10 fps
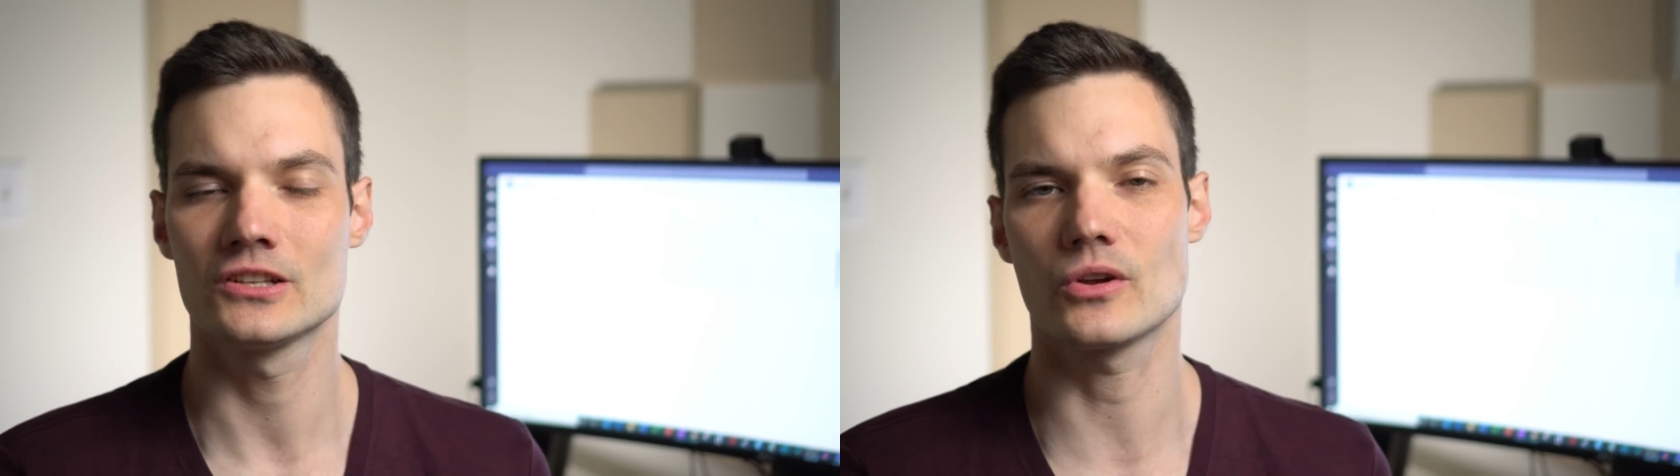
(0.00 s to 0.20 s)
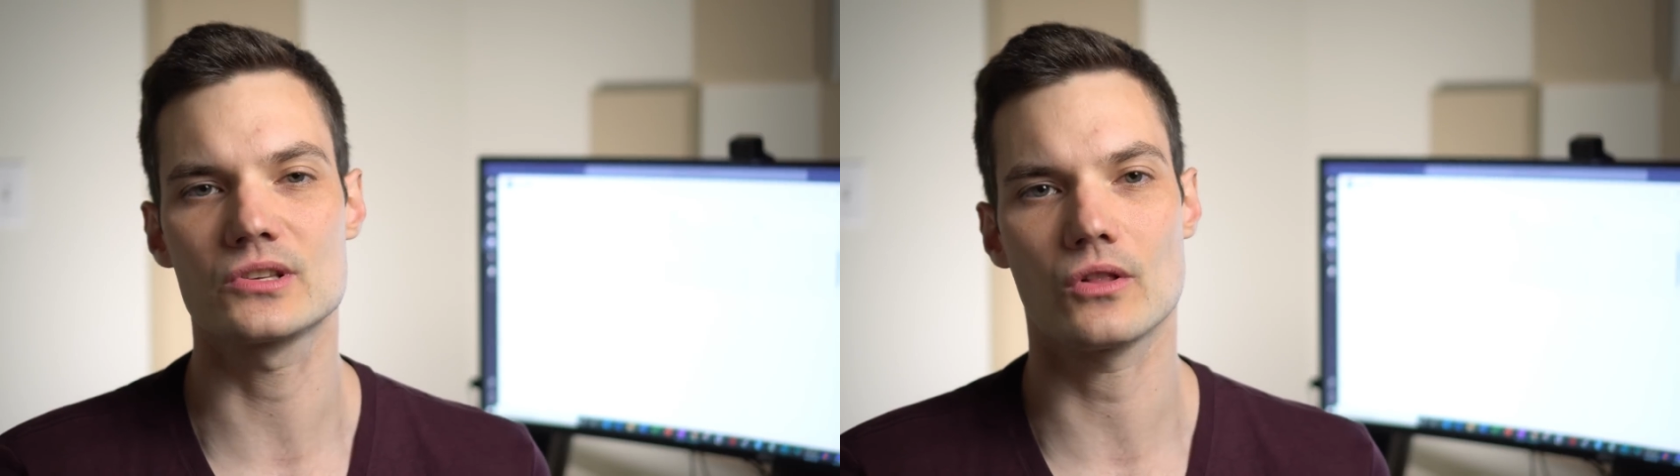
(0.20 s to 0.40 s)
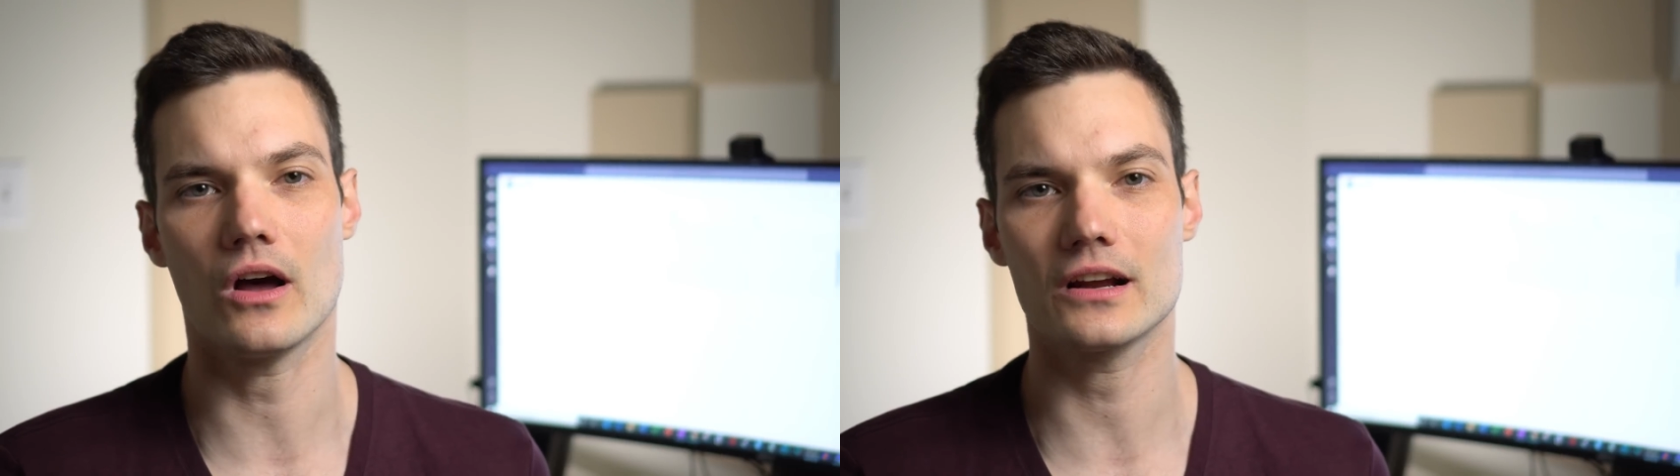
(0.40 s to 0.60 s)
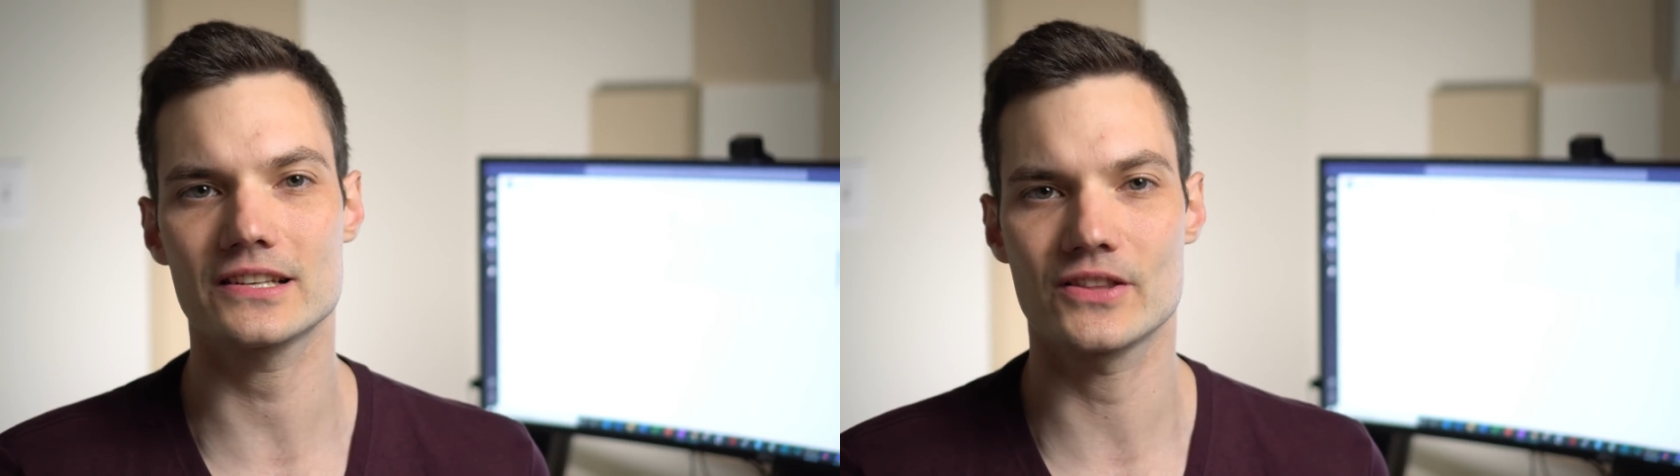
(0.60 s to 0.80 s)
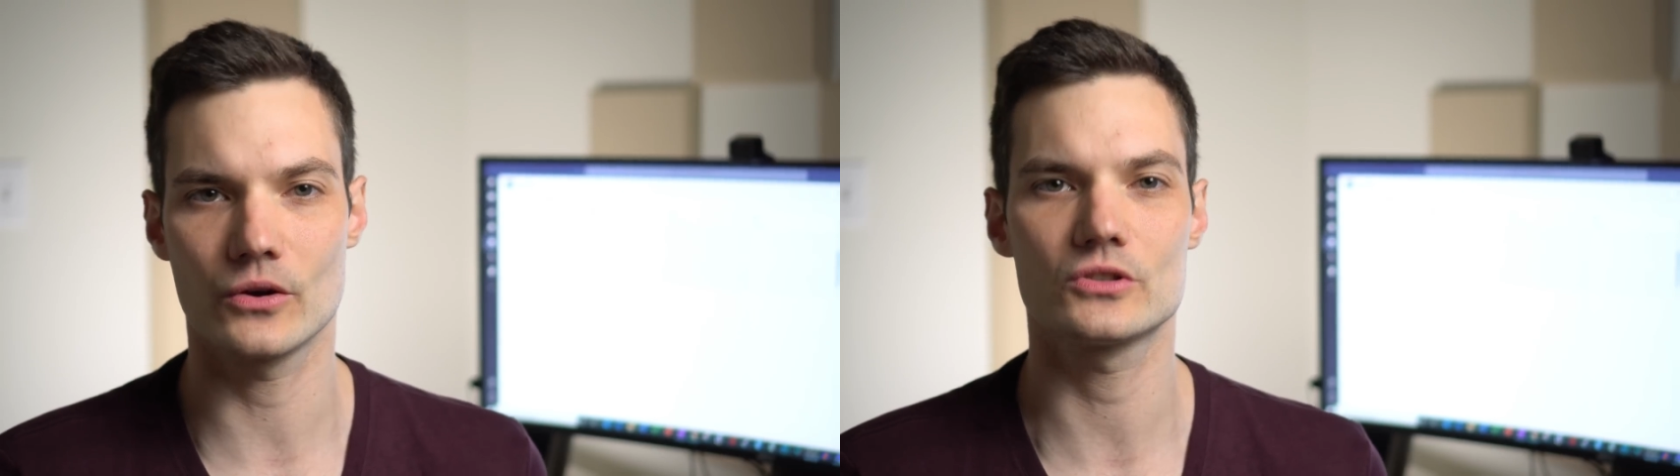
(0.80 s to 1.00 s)
So as long
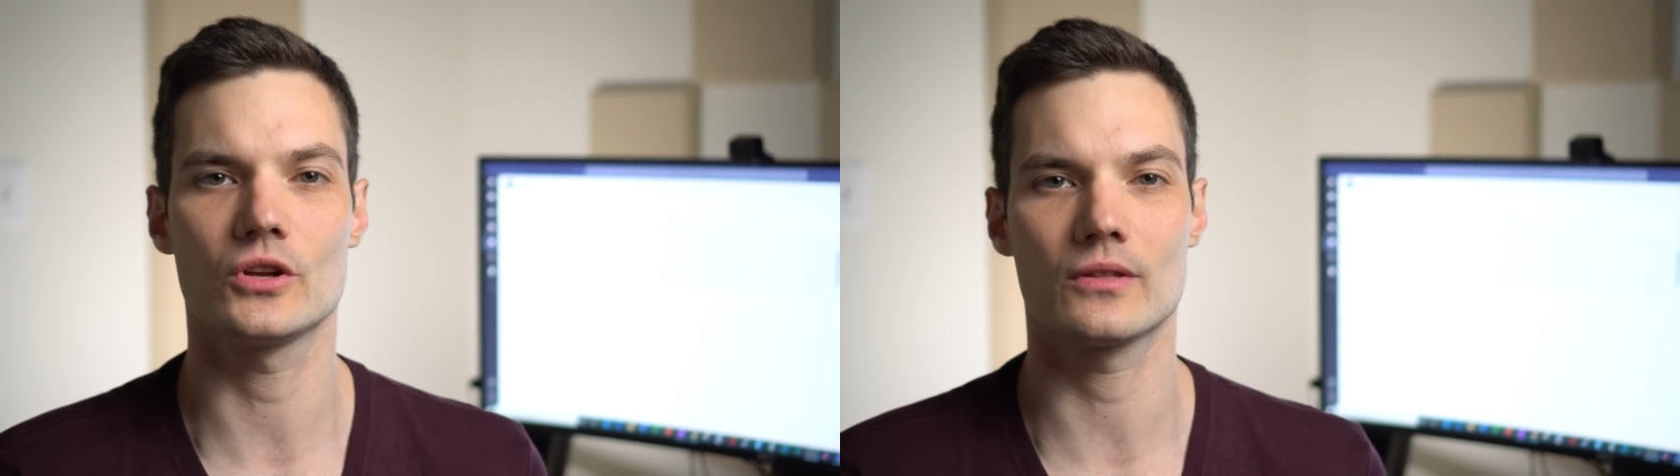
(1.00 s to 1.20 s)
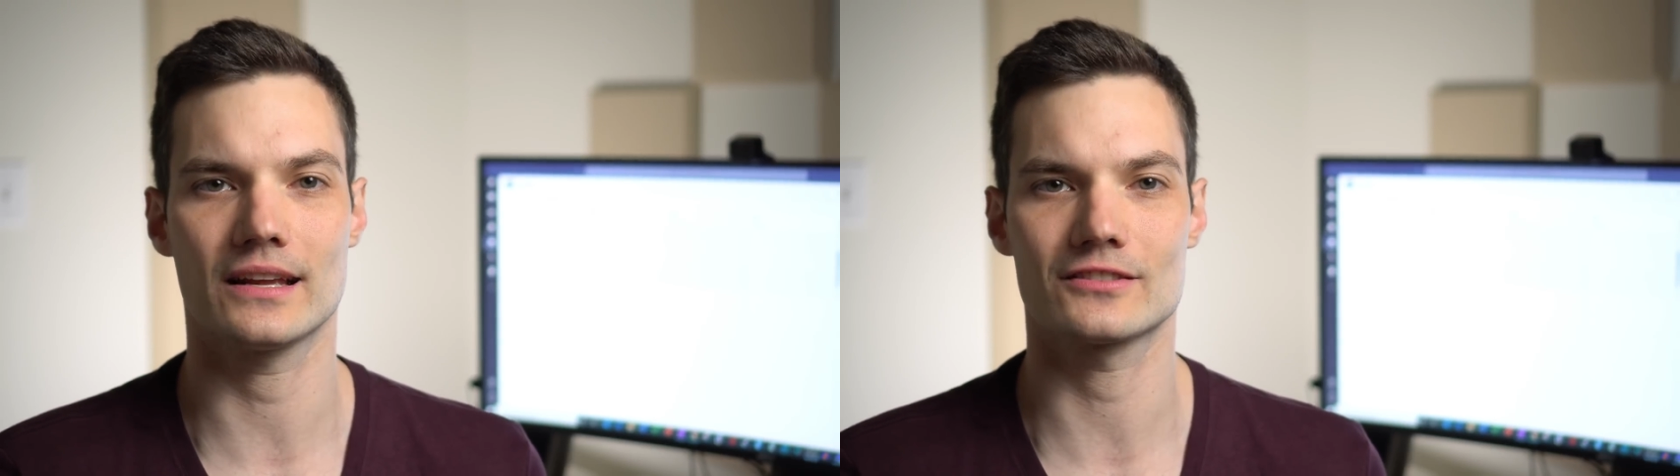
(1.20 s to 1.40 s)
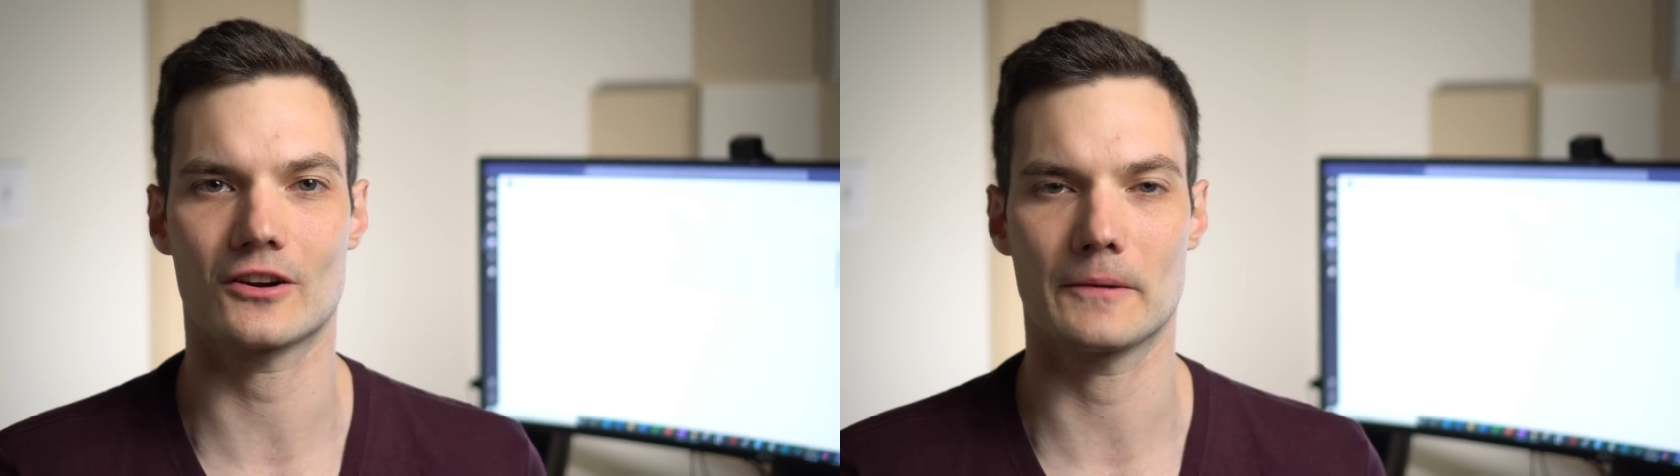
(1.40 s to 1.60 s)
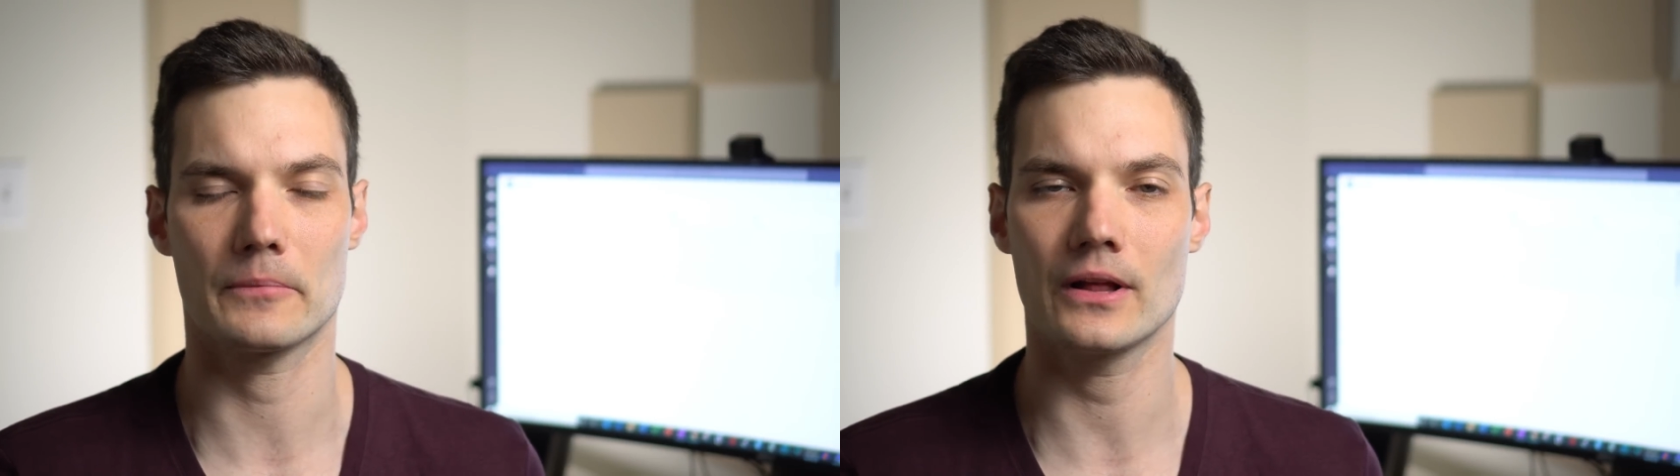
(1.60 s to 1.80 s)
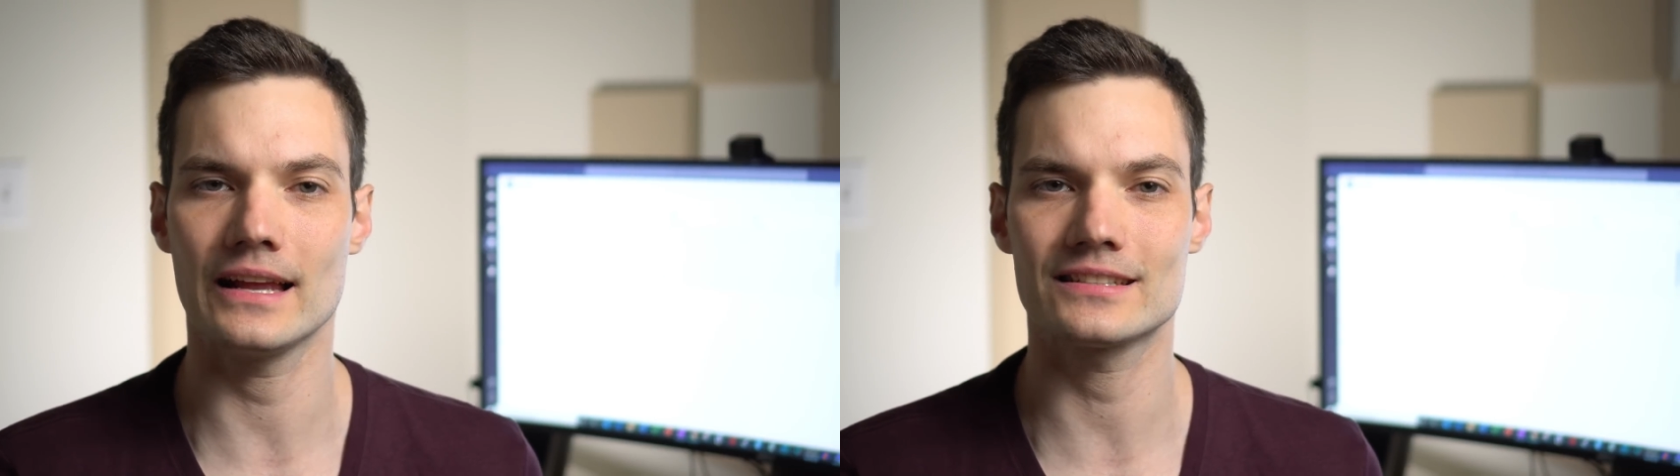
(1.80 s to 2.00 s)
as those two things are in
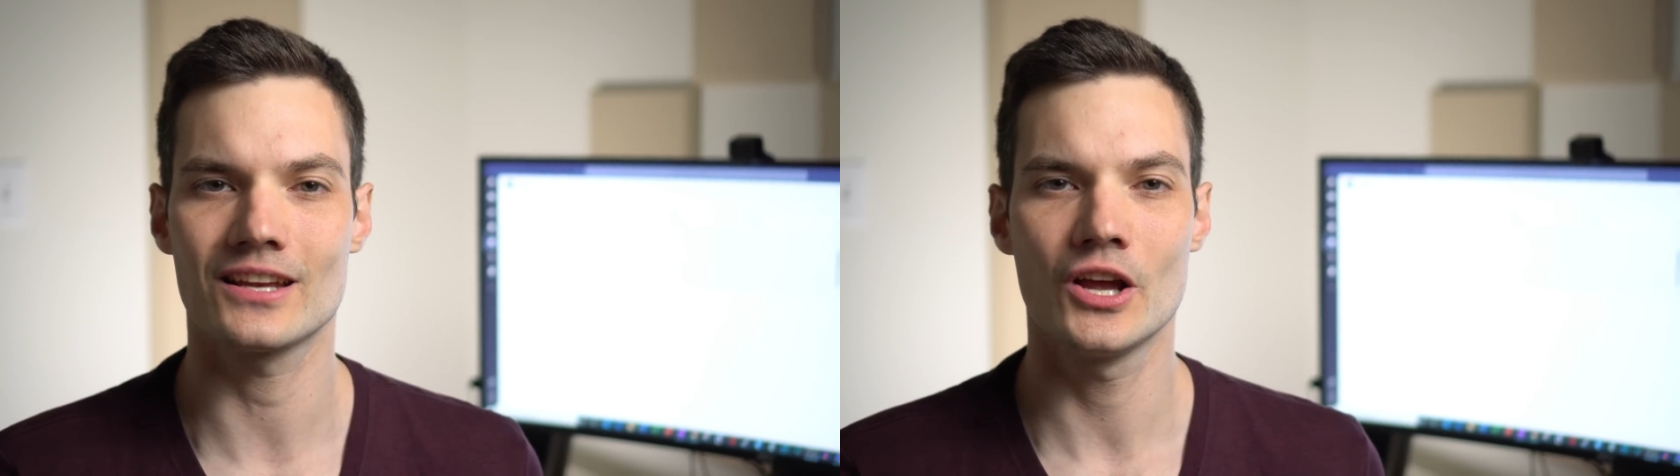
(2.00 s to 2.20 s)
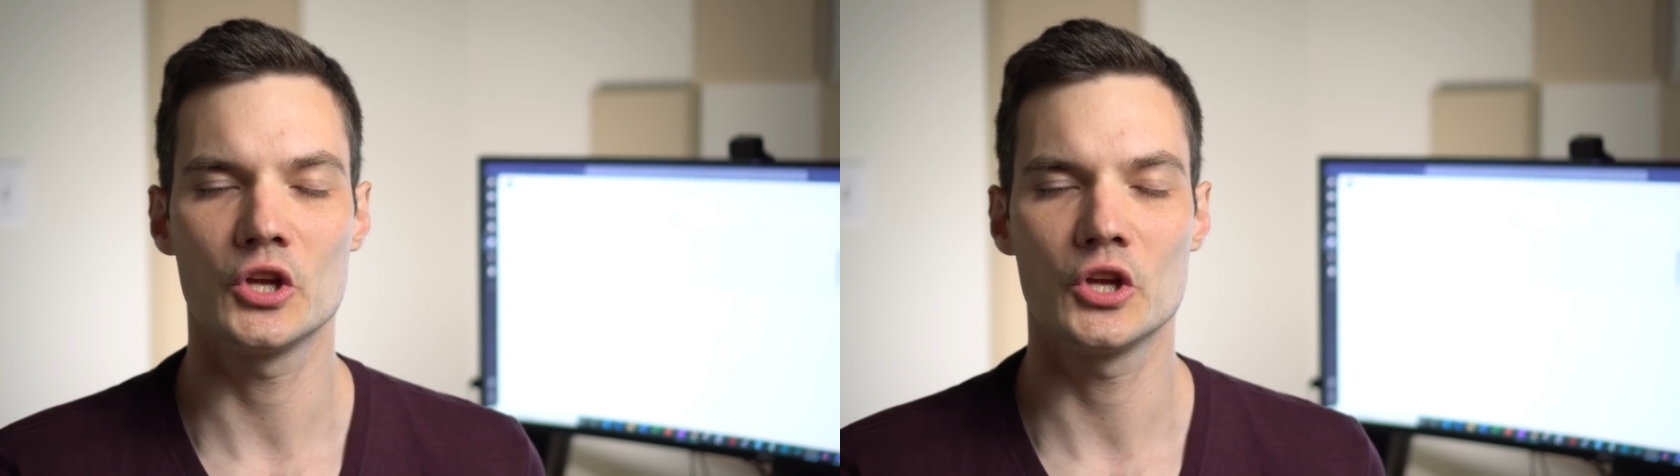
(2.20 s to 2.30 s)
place,